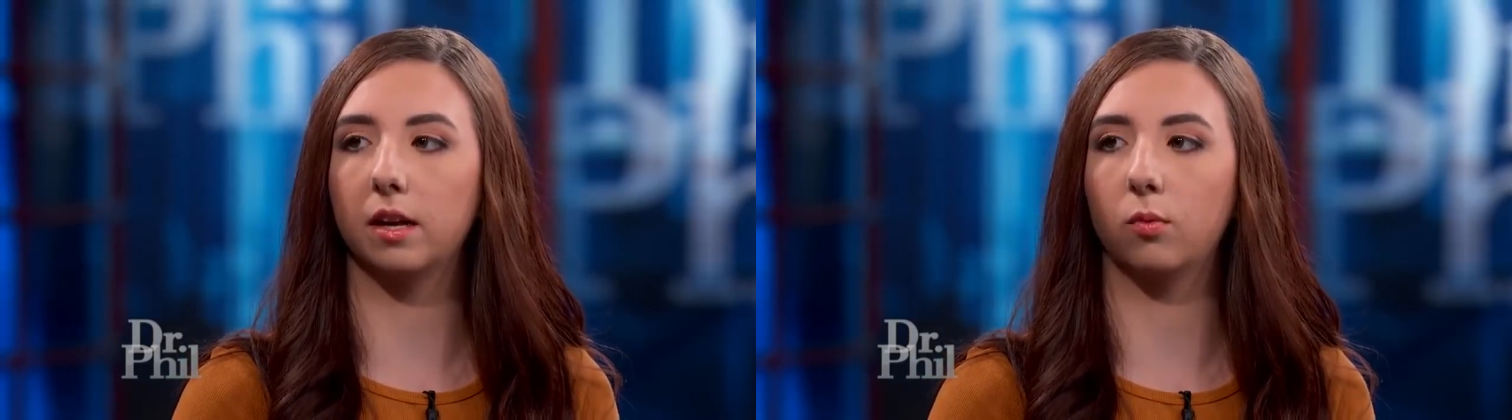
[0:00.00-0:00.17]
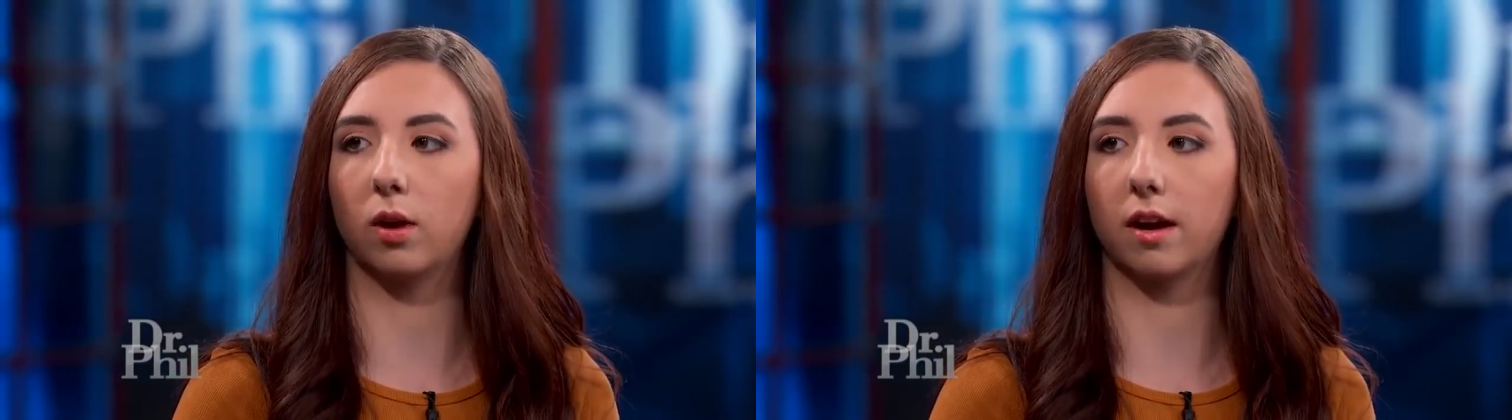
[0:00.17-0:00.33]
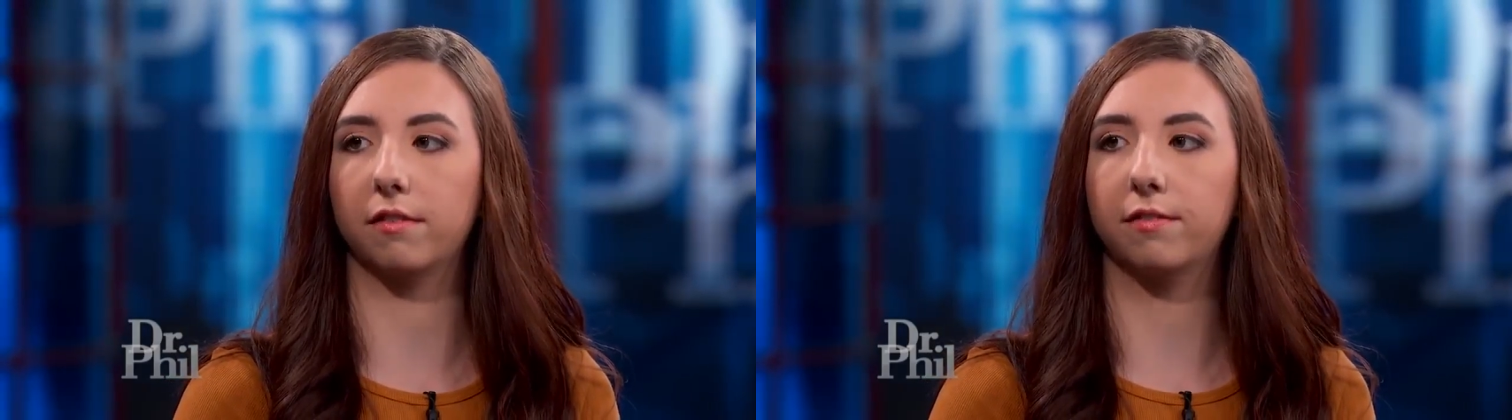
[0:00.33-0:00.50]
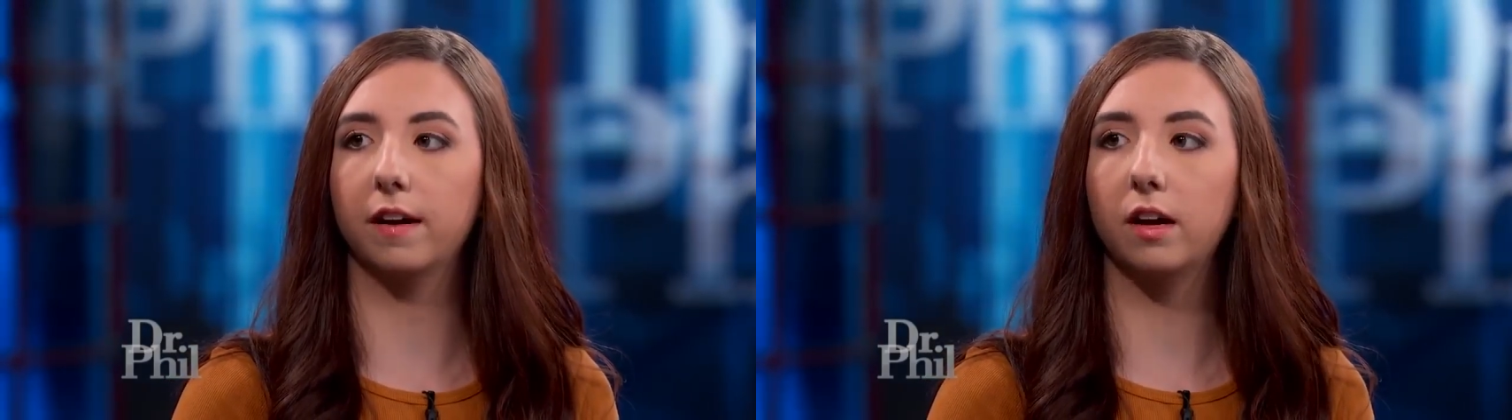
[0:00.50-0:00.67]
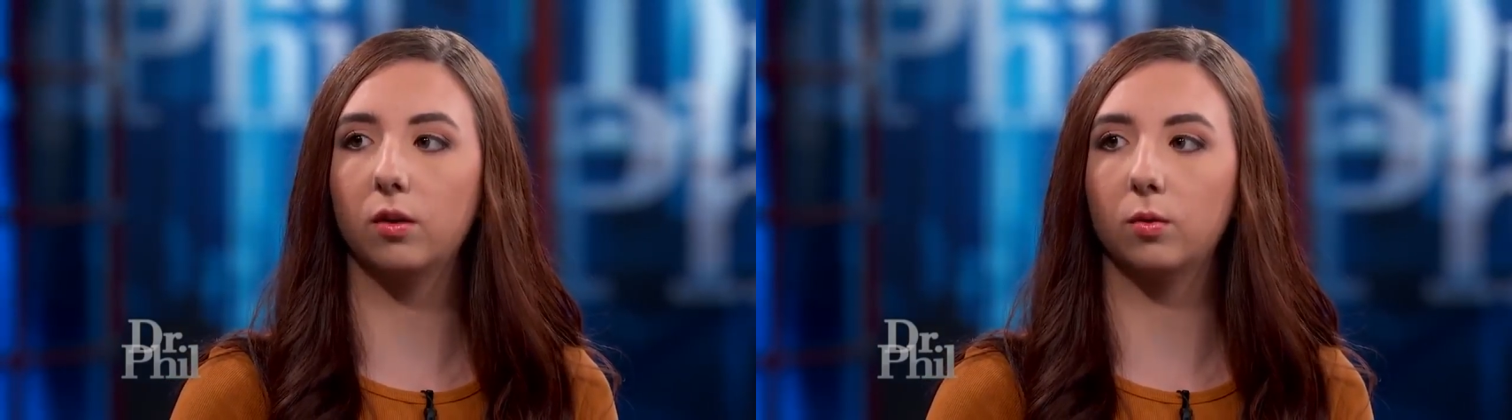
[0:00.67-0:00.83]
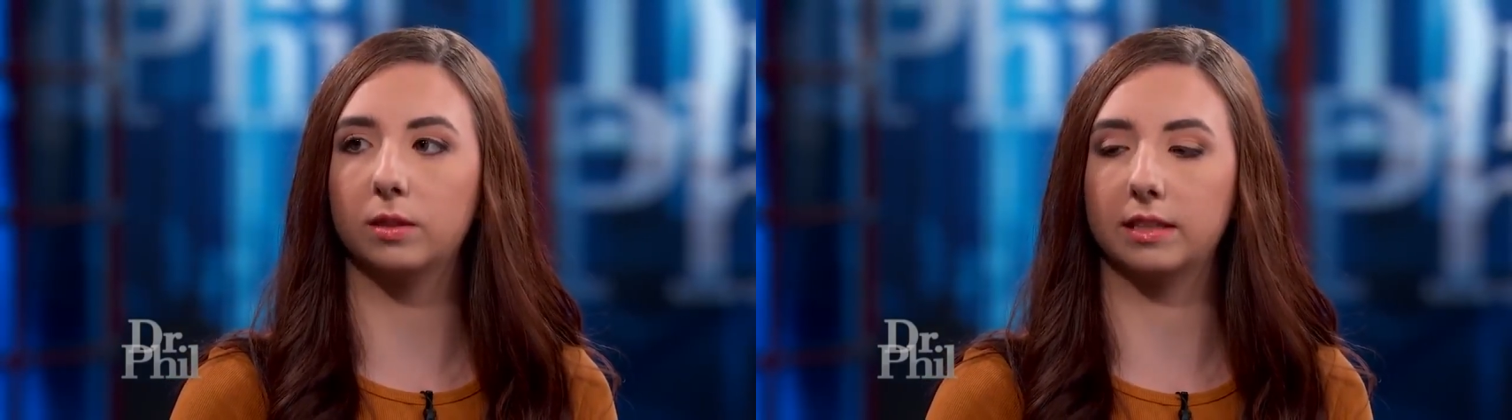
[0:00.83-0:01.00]
and what I
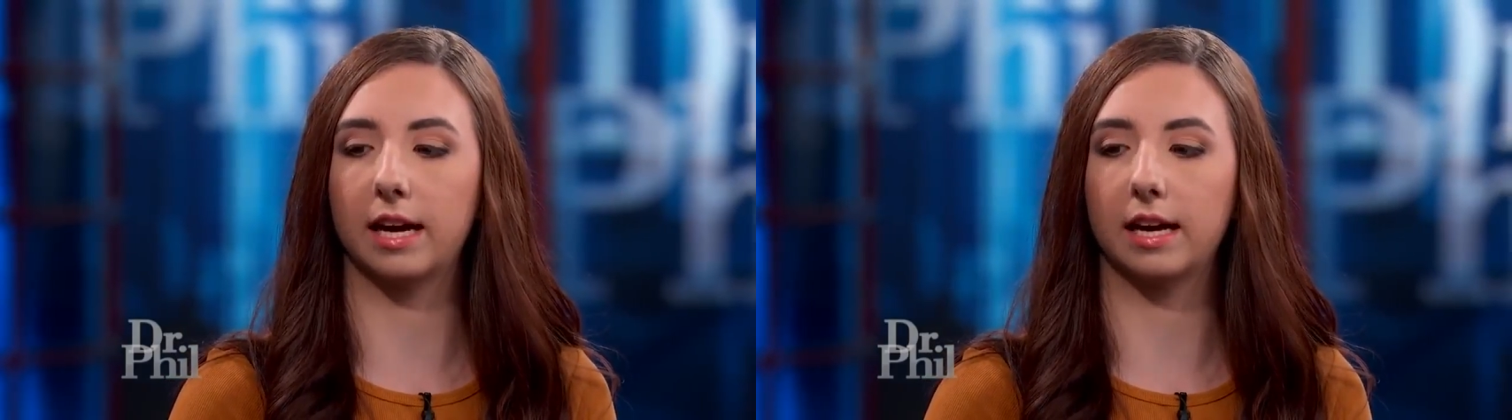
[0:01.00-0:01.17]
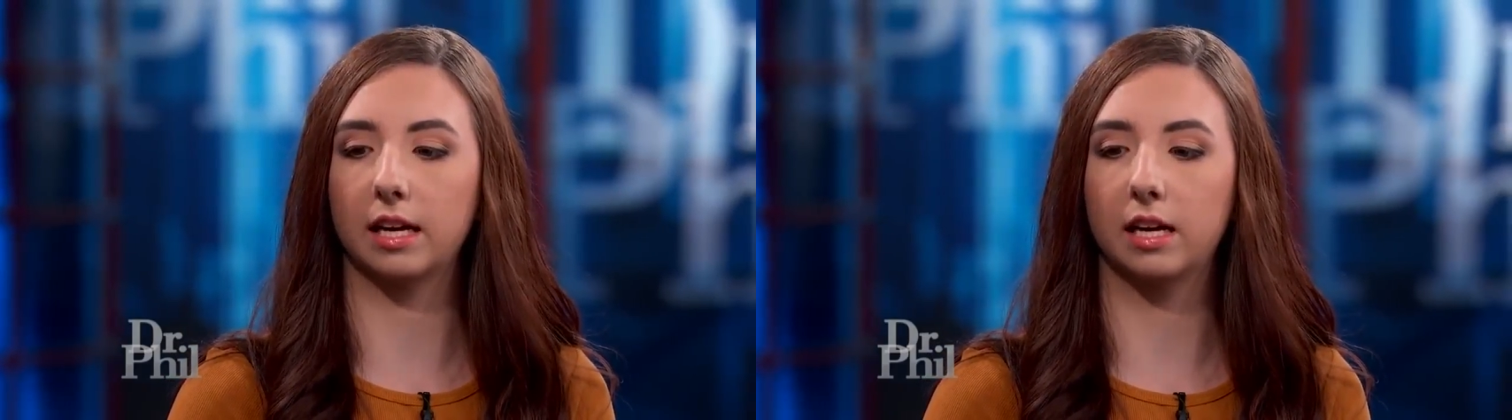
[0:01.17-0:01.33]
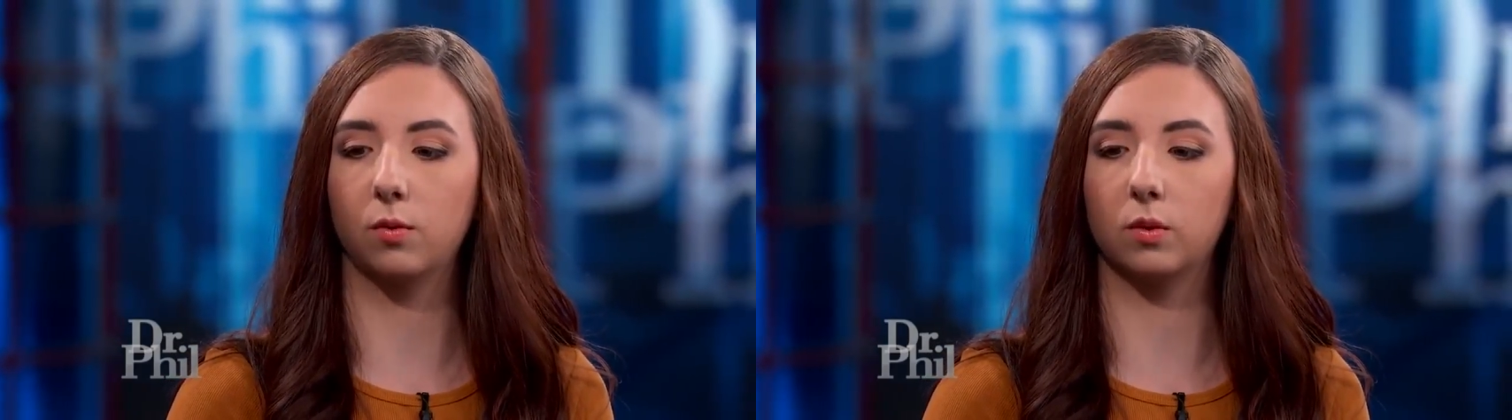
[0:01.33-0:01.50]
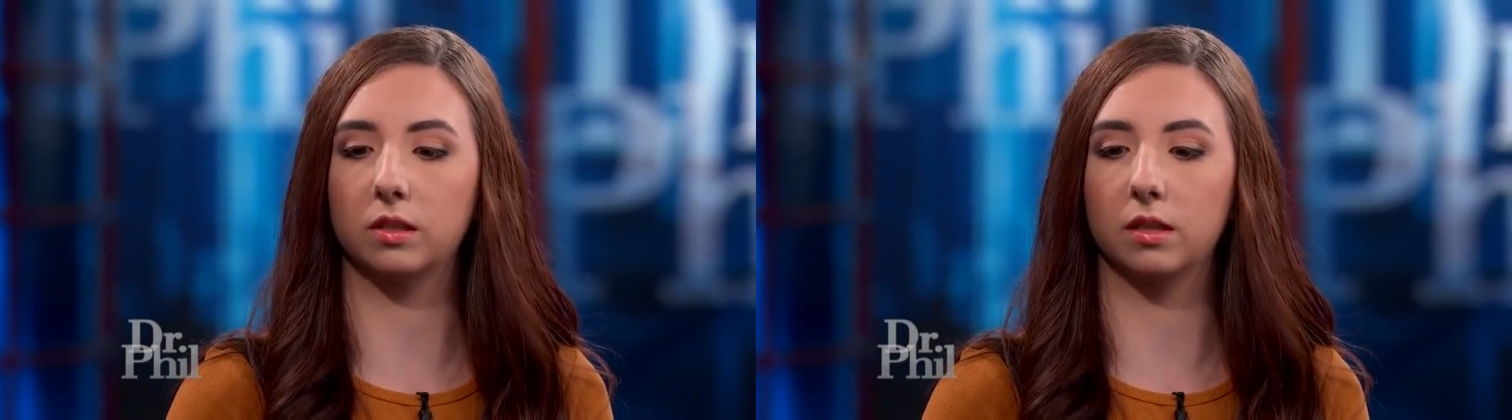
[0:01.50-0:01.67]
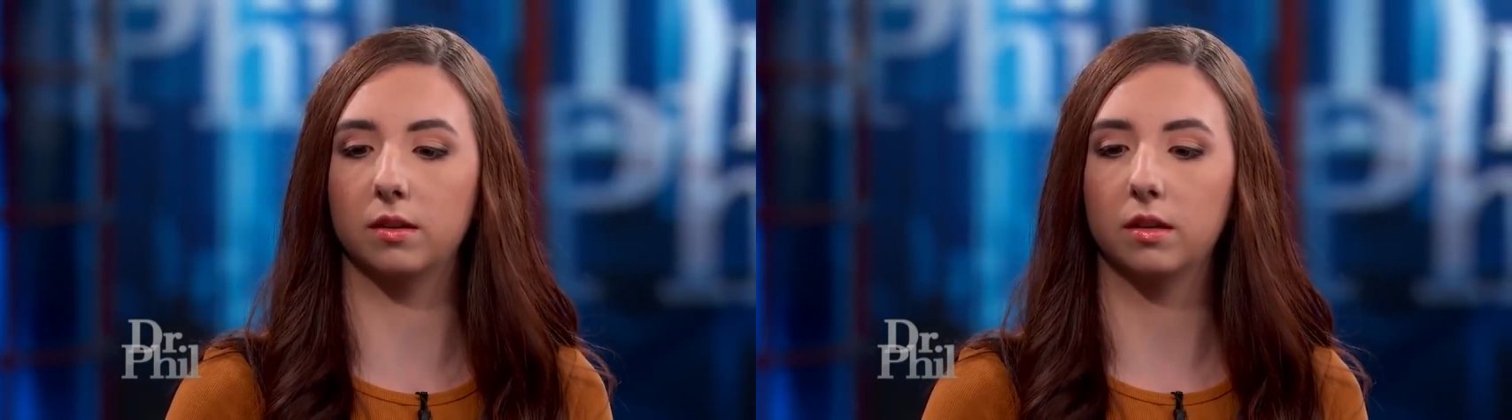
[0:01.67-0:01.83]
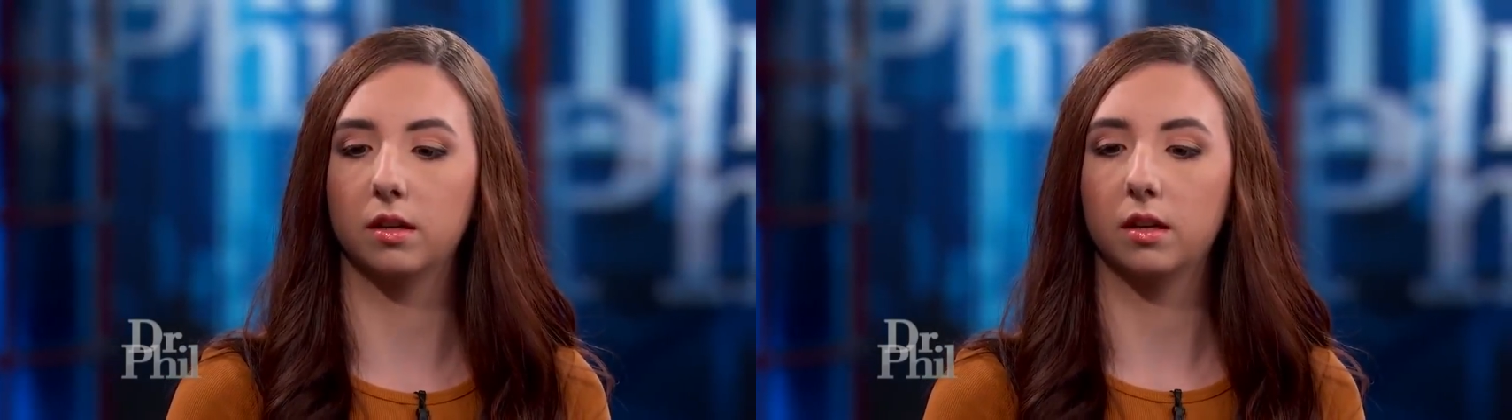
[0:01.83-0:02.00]
felt was that he wasn't